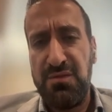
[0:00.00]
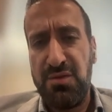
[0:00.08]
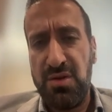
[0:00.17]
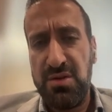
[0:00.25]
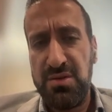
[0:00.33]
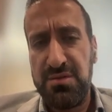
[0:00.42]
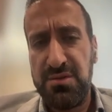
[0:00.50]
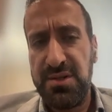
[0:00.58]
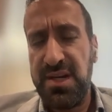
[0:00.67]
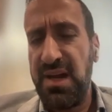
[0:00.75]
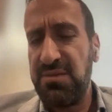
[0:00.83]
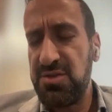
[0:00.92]
followed for
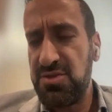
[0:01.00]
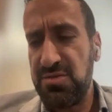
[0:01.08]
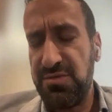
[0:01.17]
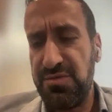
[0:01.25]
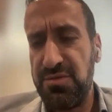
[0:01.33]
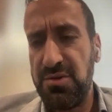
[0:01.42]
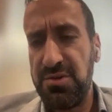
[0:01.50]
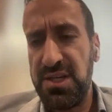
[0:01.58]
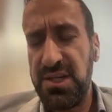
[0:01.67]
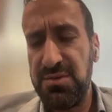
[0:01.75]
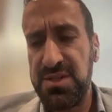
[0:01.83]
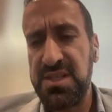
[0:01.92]
an average of 4
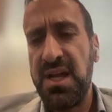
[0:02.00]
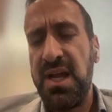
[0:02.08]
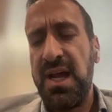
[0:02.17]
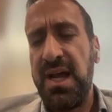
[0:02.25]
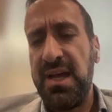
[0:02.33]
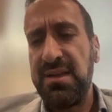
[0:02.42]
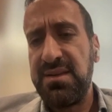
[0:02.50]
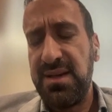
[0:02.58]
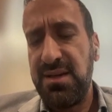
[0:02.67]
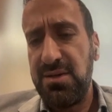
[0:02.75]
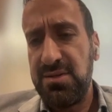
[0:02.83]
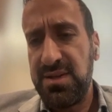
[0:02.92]
years. And
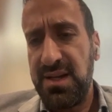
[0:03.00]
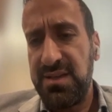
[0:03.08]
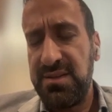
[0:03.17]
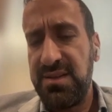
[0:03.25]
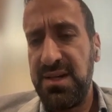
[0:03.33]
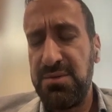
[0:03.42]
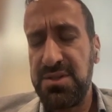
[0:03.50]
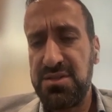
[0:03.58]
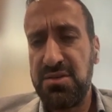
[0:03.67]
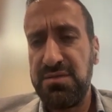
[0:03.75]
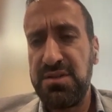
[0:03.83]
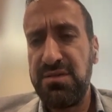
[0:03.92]
they looked at the
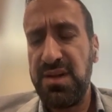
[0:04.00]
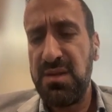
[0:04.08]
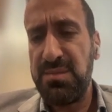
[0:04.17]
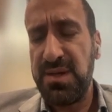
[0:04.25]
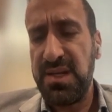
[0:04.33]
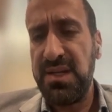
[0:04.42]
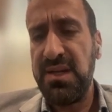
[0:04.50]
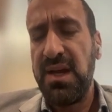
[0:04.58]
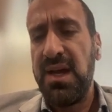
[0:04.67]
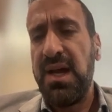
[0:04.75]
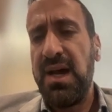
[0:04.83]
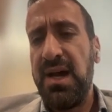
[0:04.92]
risk of developing
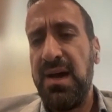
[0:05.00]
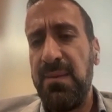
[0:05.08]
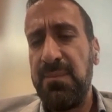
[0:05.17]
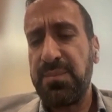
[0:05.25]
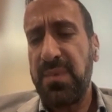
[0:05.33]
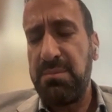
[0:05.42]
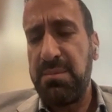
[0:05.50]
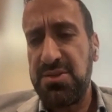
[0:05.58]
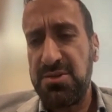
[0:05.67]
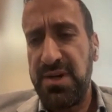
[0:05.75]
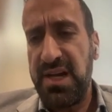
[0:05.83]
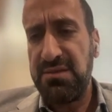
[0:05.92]

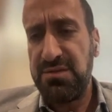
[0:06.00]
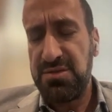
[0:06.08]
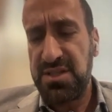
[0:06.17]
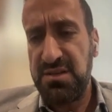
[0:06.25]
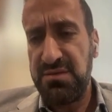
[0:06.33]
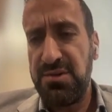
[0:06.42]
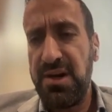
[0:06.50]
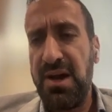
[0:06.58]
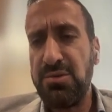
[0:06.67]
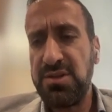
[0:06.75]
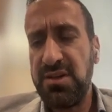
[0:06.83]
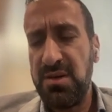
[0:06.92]
major adverse liver
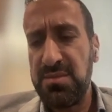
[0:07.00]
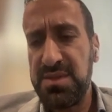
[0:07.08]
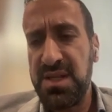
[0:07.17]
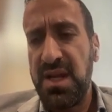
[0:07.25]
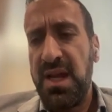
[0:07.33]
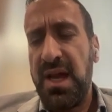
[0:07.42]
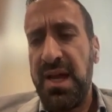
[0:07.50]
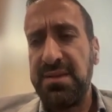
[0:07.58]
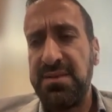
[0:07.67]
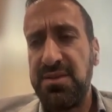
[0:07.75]
outcomes. And